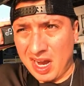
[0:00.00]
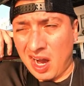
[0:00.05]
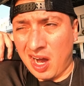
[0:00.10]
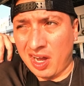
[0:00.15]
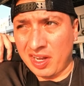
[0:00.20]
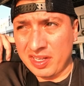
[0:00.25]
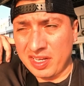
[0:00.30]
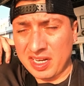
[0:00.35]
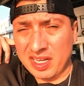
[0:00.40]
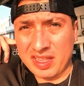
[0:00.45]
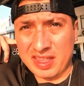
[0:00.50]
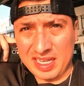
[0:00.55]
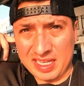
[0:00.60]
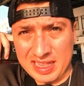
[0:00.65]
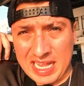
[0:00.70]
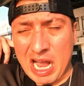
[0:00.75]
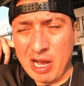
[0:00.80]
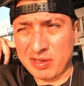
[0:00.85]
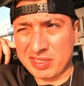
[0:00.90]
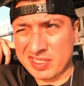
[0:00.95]
on the
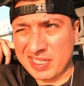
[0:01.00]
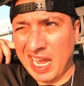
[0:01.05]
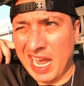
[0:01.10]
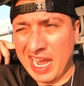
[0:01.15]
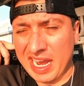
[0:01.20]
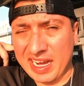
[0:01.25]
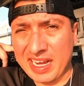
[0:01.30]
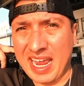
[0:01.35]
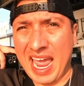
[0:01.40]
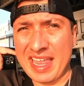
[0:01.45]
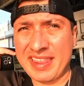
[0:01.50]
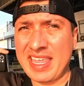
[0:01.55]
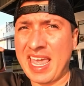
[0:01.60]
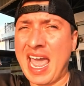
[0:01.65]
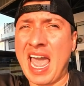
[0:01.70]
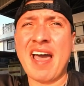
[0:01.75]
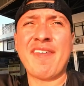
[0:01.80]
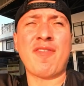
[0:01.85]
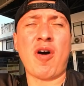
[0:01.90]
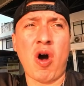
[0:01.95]
Lao side and they
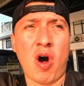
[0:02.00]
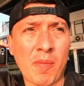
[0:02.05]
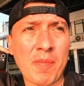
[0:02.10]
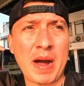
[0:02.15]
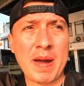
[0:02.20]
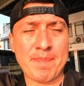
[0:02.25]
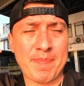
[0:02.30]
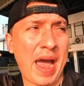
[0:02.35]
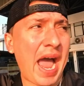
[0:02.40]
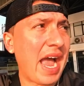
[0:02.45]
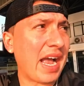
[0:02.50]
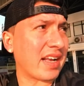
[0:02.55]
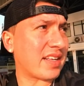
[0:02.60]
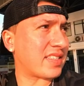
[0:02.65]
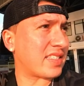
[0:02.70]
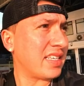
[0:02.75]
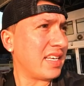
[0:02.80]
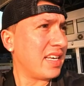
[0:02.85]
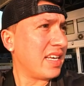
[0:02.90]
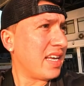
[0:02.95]
have all my
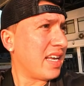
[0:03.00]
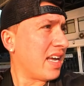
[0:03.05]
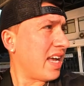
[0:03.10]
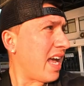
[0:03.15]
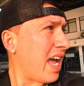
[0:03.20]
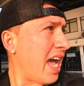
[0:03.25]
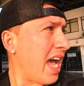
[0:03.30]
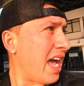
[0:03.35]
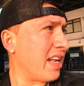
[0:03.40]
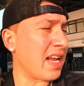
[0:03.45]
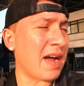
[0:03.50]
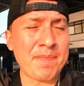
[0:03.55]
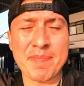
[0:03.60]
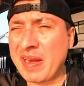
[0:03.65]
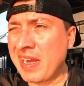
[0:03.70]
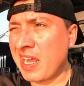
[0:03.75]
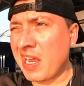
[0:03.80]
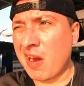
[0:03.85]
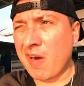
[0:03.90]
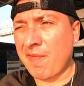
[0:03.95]
bags. And I've been
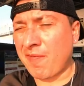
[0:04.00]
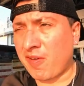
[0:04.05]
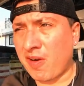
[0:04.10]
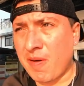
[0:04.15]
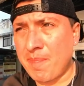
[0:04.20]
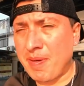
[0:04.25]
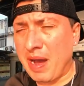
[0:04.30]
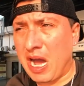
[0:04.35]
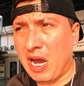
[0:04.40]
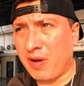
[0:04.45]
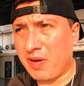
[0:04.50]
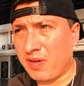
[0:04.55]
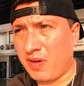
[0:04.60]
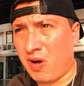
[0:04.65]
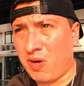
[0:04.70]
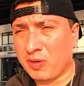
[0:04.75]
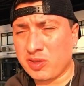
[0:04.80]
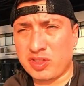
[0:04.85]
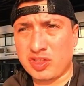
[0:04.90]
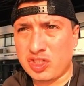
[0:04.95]
here for about
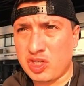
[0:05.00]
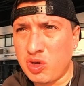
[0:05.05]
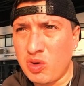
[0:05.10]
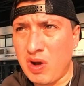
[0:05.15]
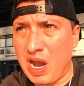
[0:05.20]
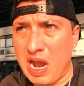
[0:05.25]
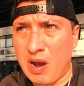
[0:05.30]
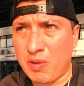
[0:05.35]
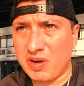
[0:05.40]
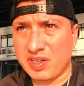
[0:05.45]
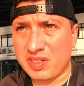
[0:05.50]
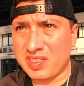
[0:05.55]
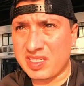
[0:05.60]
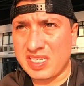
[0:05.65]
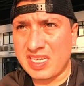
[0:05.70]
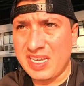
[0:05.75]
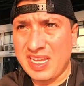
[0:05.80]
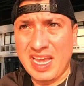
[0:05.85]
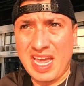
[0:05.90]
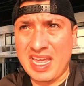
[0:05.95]
almost two hours
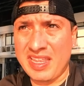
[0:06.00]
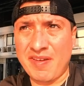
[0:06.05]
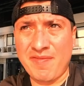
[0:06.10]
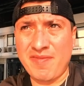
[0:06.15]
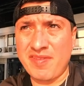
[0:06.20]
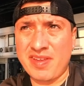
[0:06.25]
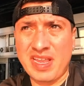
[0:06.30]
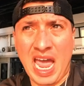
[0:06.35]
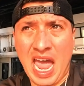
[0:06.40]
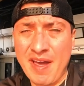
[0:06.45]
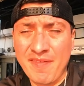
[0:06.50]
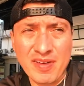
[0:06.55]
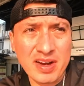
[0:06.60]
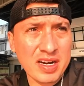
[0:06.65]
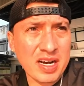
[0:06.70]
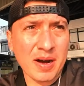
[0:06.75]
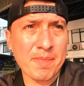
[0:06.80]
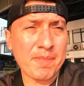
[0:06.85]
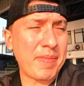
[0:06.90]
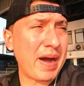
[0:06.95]
and they haven't
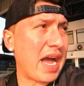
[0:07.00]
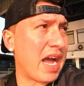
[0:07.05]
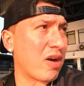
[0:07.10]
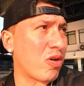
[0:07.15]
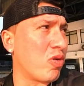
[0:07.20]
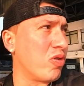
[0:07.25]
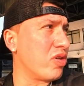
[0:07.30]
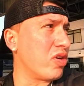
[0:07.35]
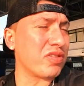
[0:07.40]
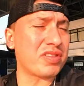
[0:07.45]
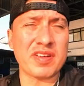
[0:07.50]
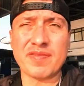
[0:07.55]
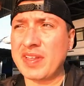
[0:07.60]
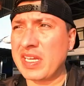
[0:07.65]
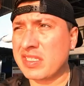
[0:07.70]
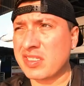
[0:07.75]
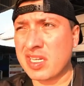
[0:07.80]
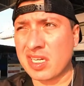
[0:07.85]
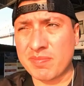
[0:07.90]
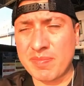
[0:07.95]
come back. Who knows if they
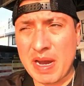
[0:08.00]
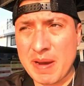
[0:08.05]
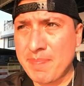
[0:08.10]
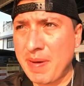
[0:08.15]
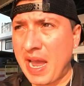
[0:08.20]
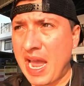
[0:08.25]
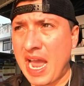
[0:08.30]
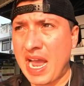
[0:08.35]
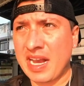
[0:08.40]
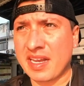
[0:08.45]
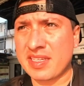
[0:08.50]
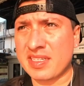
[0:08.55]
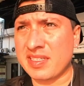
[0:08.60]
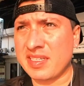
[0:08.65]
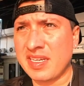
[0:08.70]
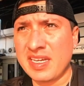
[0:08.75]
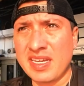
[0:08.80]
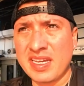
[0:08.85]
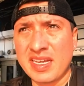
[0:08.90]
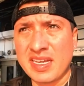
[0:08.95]
took my bags,
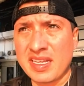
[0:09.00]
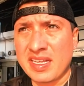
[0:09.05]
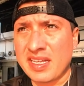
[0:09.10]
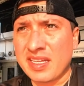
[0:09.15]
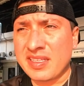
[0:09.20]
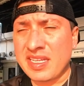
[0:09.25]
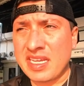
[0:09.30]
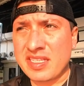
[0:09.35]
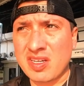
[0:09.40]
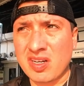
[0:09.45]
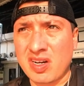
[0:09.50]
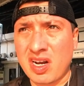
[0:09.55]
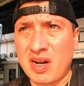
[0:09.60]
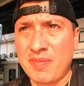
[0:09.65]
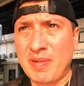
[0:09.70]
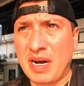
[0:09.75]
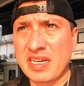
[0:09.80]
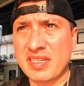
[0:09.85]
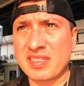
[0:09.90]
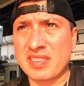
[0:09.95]
they took all
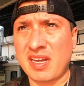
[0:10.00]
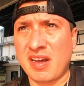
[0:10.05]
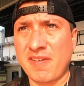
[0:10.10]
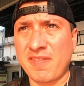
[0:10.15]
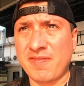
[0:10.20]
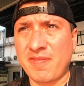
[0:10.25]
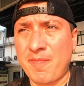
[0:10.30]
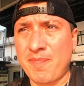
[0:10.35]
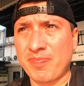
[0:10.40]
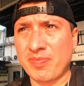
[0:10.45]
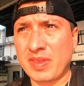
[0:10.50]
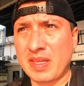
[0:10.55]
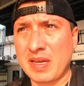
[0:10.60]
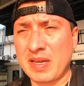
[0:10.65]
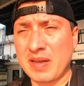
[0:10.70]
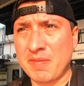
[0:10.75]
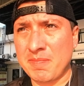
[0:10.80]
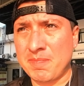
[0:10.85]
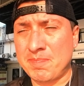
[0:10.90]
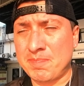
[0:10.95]
my stuff.
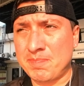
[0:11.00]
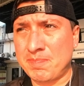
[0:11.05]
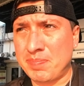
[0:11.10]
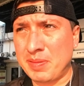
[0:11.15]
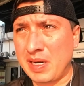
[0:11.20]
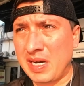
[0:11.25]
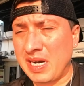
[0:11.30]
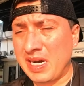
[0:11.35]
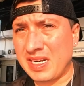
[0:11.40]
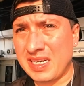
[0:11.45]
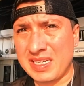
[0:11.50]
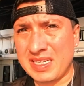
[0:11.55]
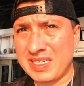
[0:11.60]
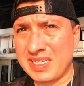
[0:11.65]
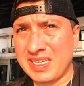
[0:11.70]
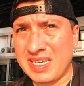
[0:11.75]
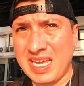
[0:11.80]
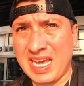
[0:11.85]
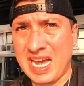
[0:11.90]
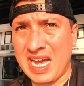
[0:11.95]
But
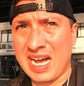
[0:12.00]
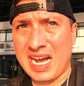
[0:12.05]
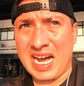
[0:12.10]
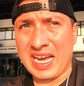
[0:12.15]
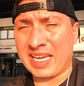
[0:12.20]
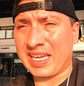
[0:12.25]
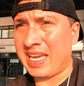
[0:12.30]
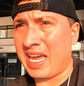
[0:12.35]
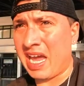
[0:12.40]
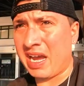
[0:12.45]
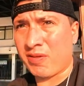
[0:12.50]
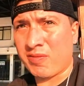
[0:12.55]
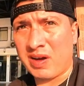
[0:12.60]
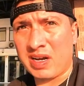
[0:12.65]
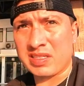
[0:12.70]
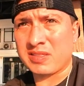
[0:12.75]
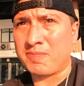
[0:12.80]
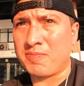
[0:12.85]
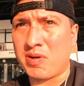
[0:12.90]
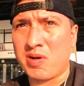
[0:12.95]
yeah, I can't
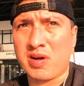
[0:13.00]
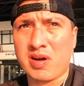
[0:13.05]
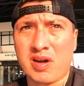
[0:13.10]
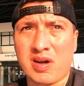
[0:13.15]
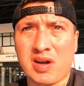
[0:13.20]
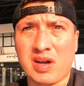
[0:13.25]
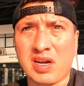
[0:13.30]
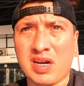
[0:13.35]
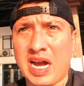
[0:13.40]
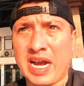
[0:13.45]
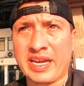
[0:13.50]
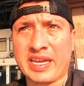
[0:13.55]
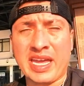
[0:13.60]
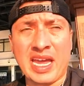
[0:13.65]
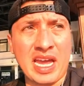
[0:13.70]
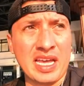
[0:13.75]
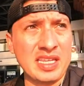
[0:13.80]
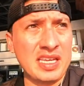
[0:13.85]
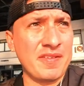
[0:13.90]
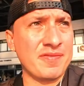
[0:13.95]
cross the border. I
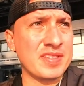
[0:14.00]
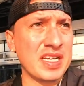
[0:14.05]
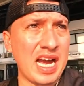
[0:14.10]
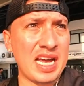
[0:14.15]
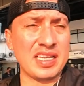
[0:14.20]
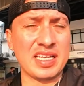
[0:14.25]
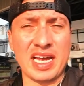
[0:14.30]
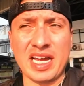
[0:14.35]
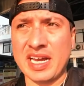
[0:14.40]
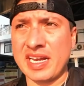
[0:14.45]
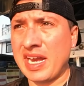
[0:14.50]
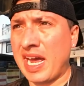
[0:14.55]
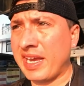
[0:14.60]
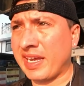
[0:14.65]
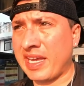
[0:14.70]
can't leave Thailand. I